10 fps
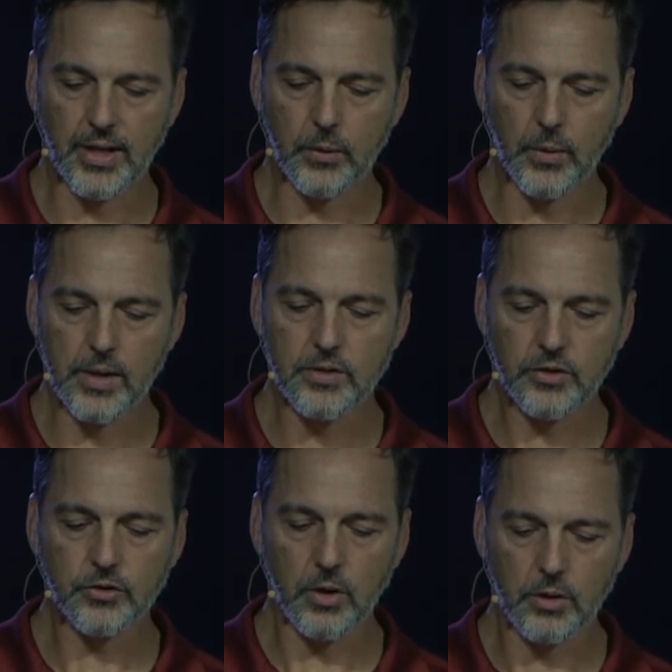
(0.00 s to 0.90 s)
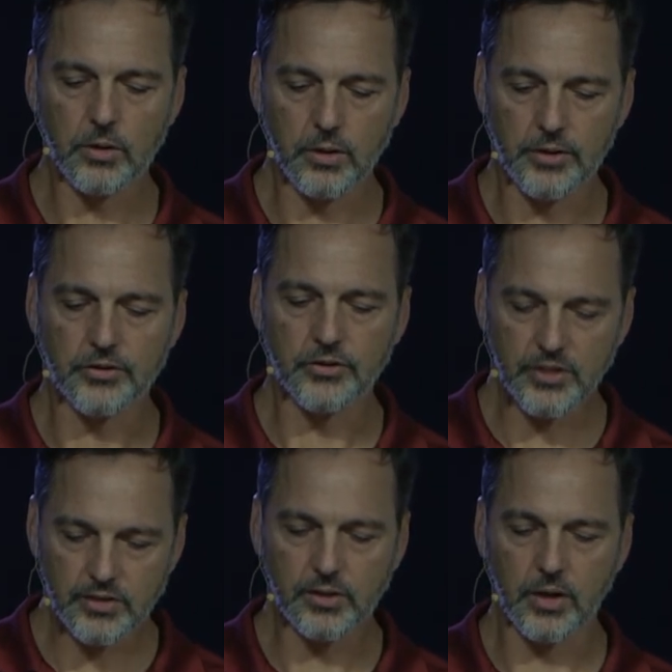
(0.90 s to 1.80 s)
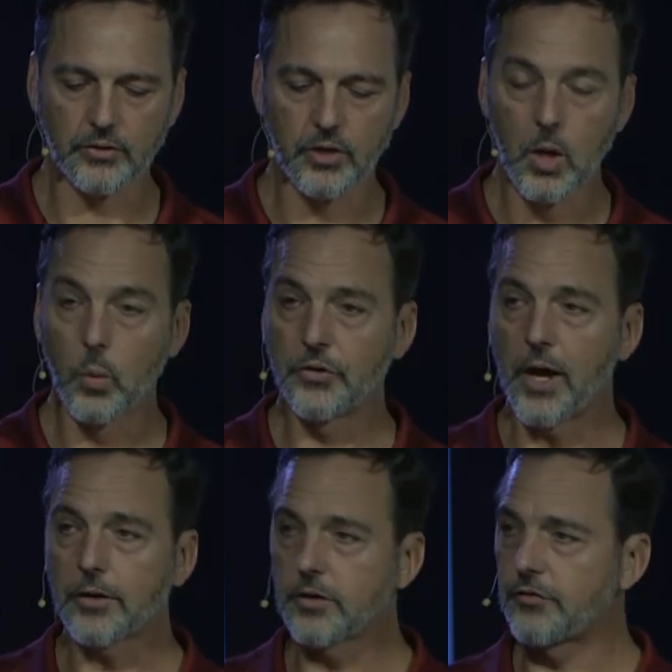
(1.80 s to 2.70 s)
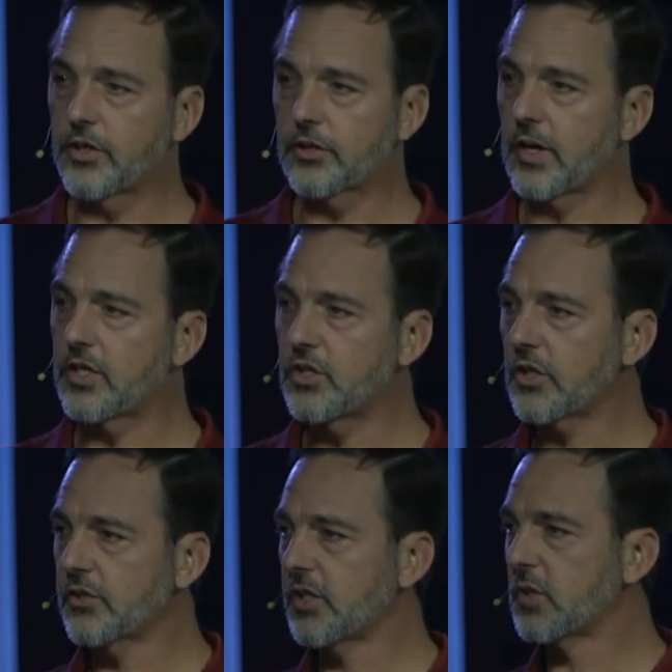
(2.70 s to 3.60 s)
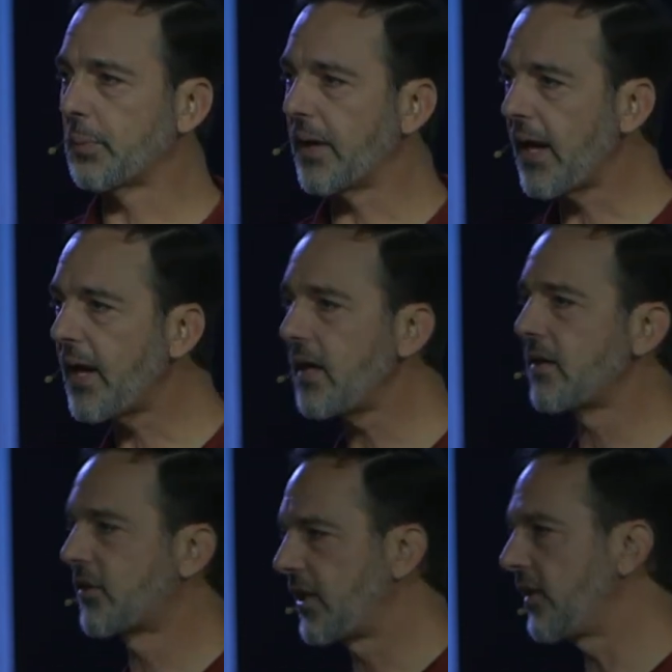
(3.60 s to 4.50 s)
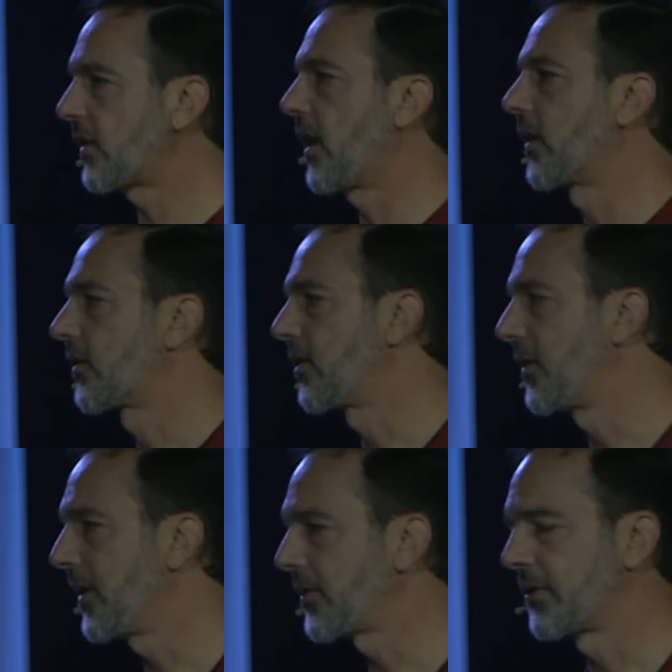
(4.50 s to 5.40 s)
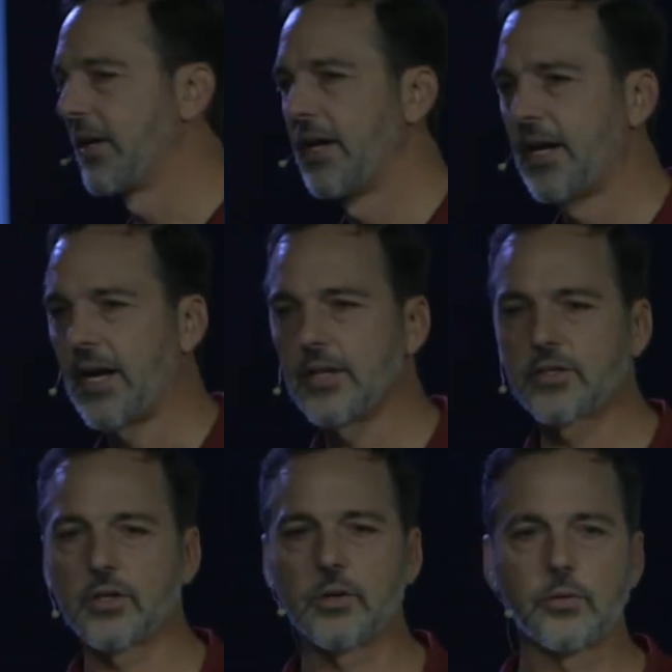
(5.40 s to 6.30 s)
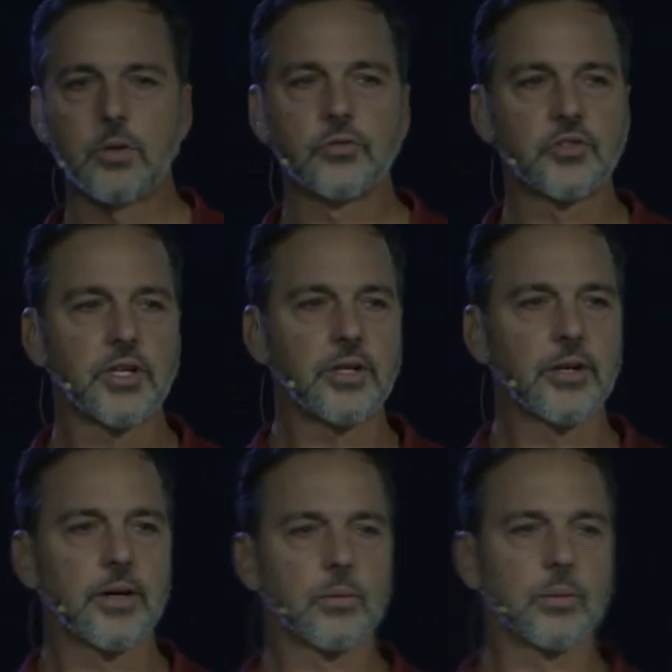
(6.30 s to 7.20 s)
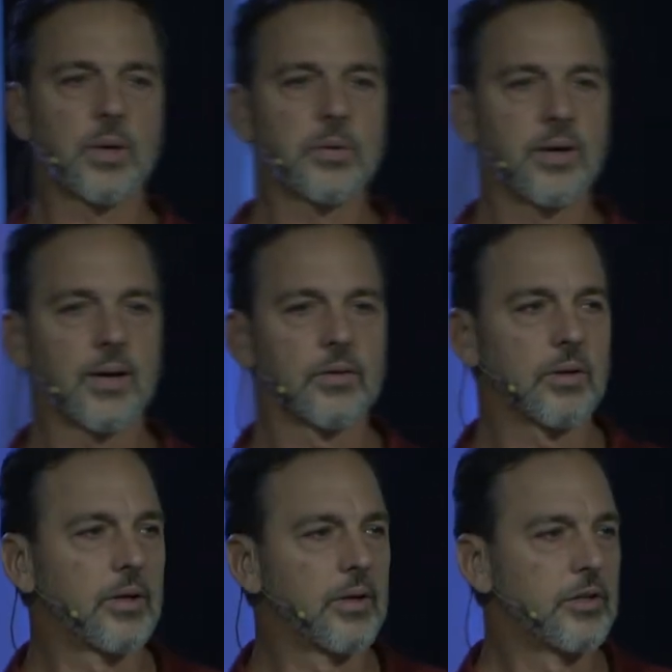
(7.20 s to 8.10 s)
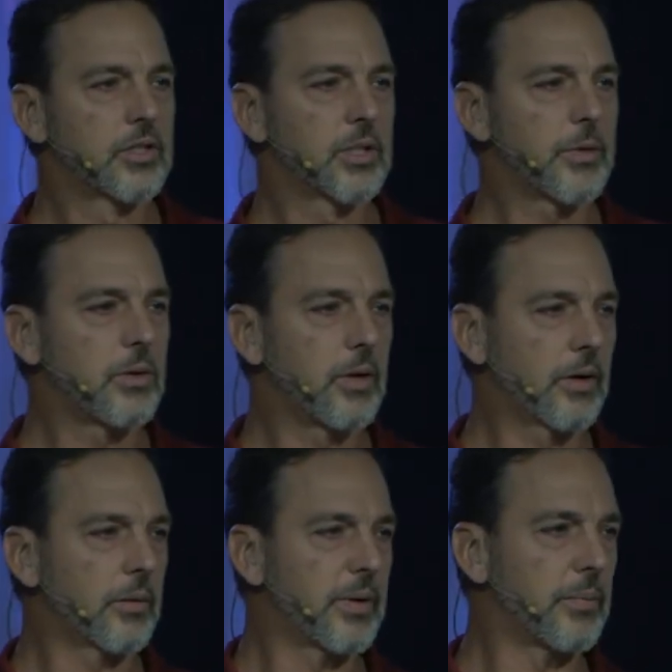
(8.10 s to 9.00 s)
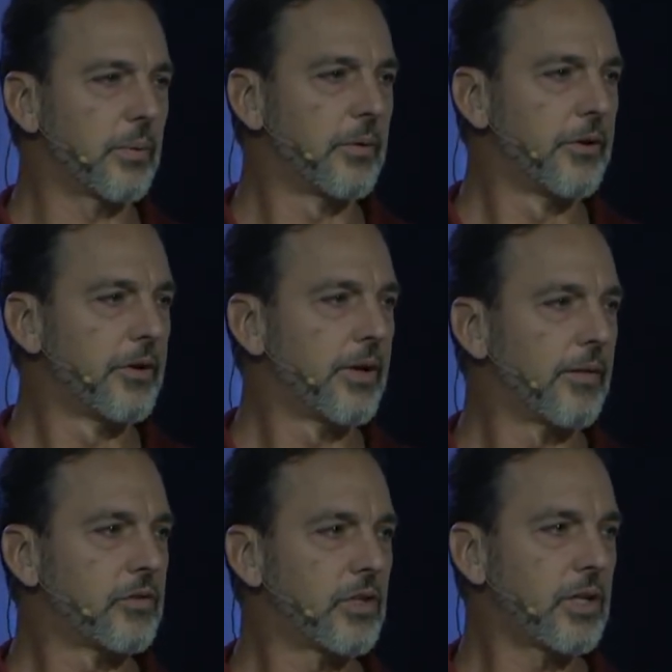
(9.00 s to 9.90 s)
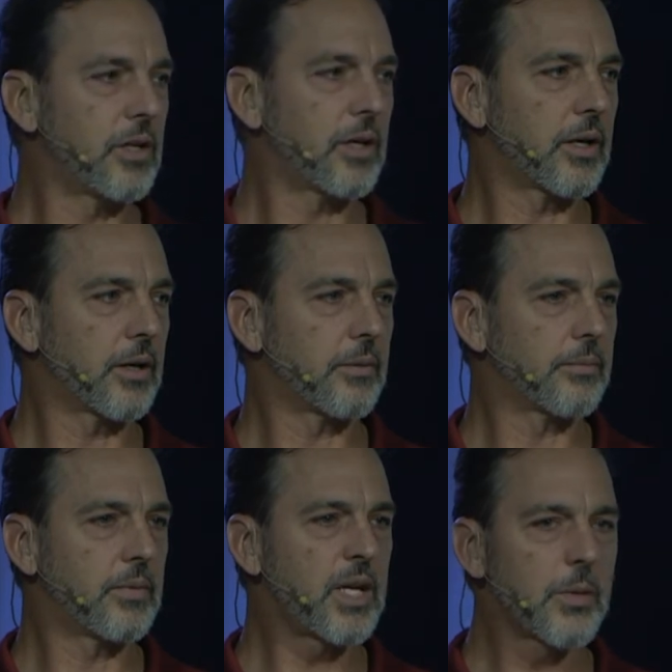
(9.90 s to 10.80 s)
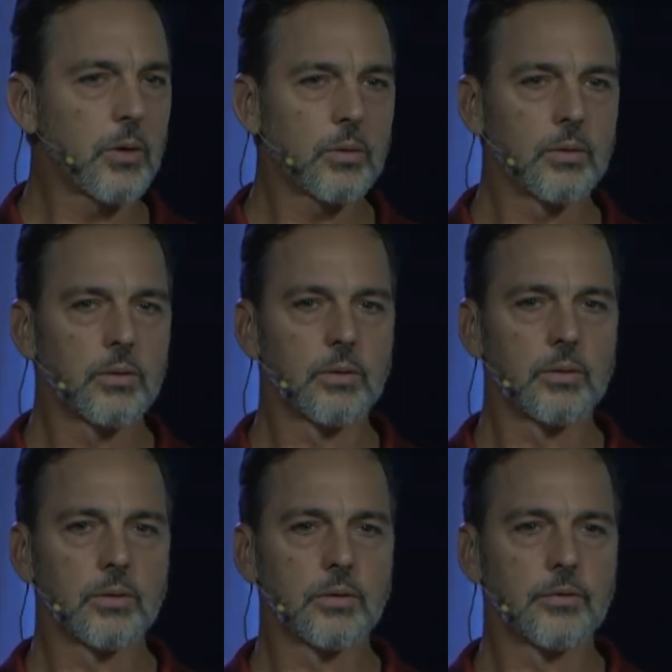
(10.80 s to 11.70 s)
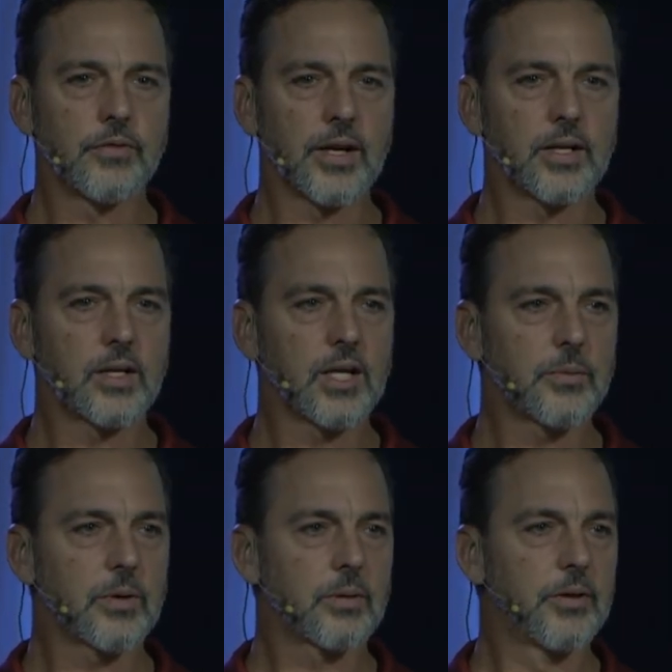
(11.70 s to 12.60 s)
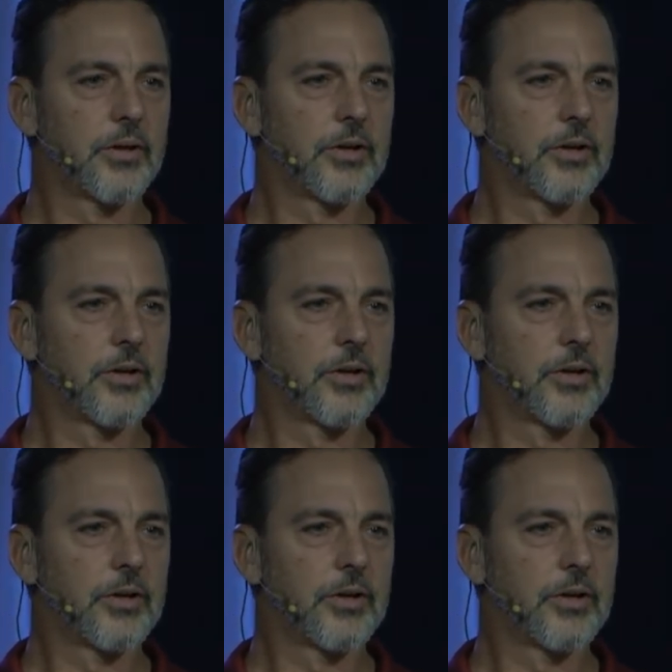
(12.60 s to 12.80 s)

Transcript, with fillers: And I read this article on sea slugs. Well, Dr. Fisher had just explained sea slugs to us. And so you've seen, uh, well, maybe you haven't. Some of you younger people have seen um, Nemo, Finding Nemo.